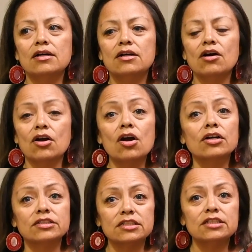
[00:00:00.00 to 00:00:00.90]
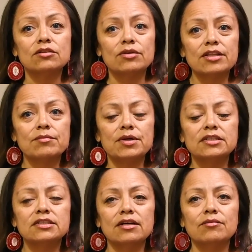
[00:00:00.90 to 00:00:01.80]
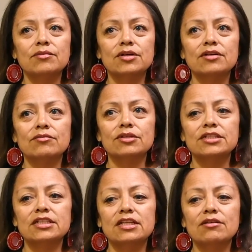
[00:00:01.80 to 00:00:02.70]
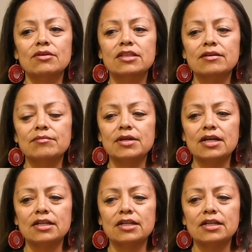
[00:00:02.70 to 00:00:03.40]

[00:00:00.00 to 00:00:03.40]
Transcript: are hard to deal with, but we're dealing with them.